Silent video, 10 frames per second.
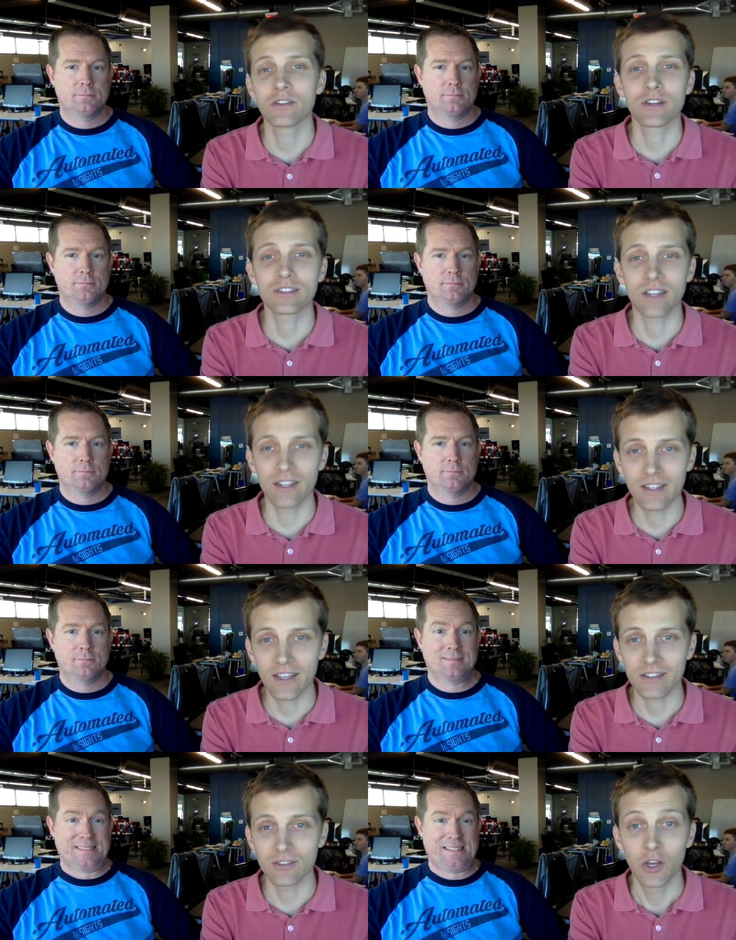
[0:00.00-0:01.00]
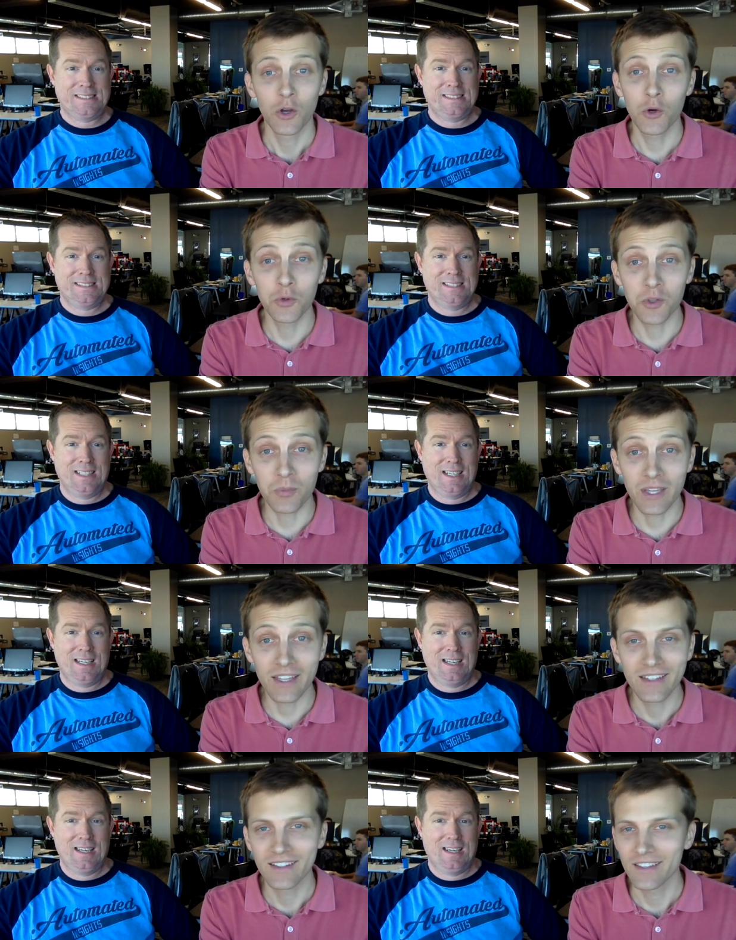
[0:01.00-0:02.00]
Speaker 1: exciting guest. Who will it
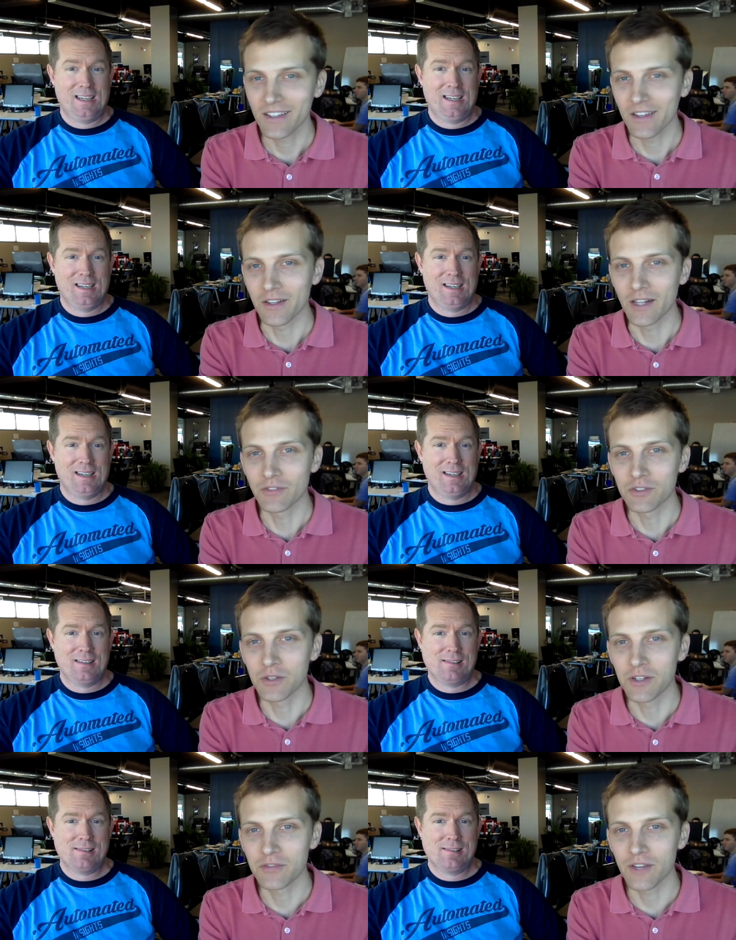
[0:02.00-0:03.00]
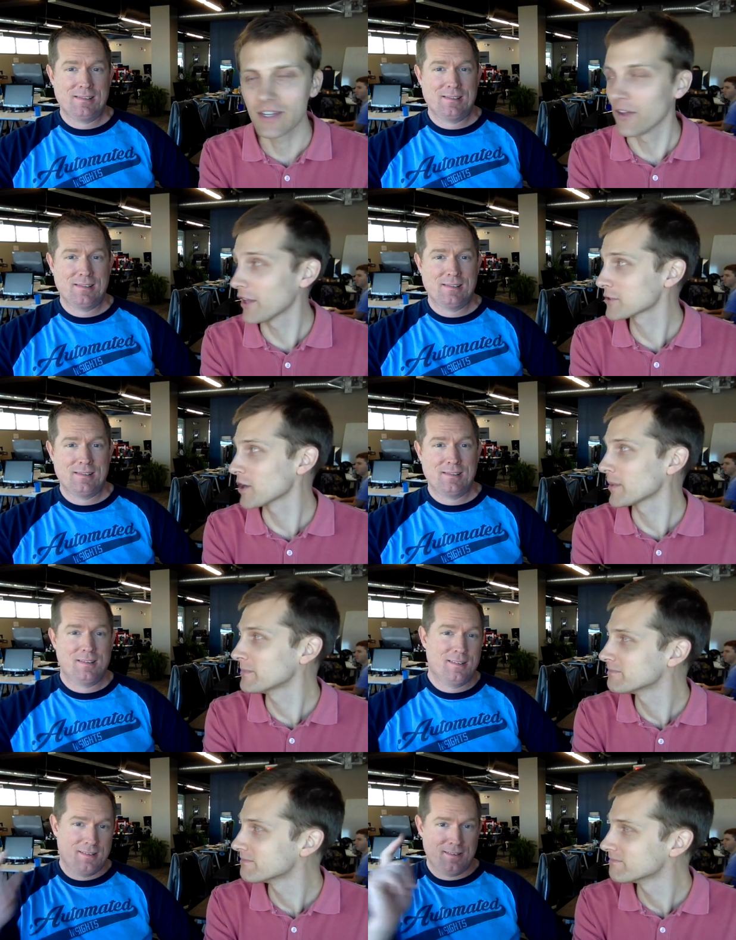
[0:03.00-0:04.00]
be? You'll have to tune in to find out. Thanks, Robbie.
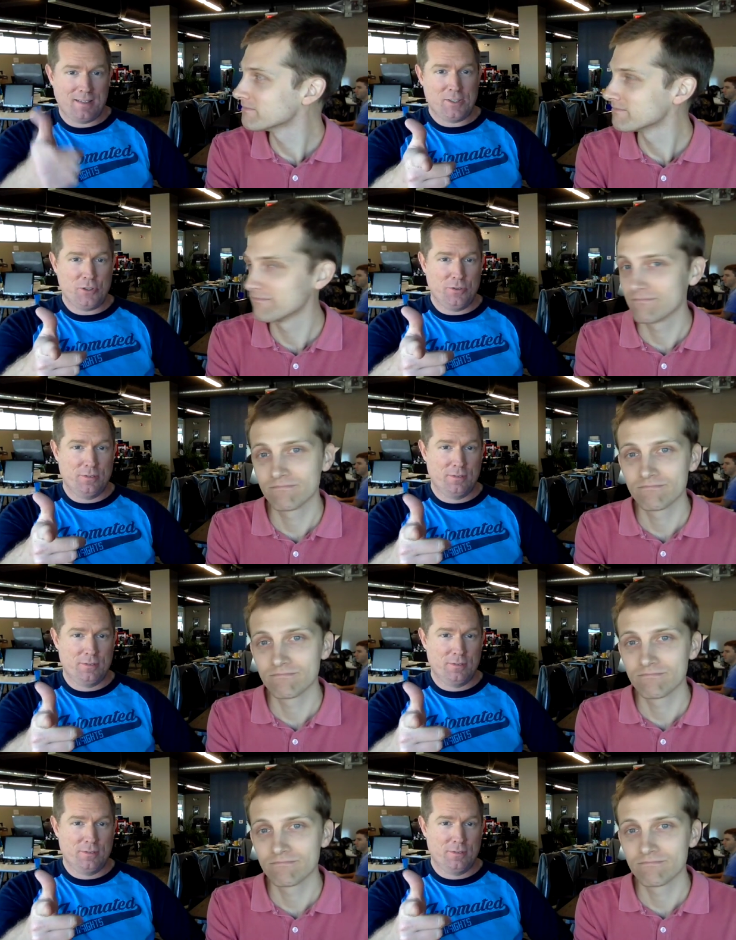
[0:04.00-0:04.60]
Thank you.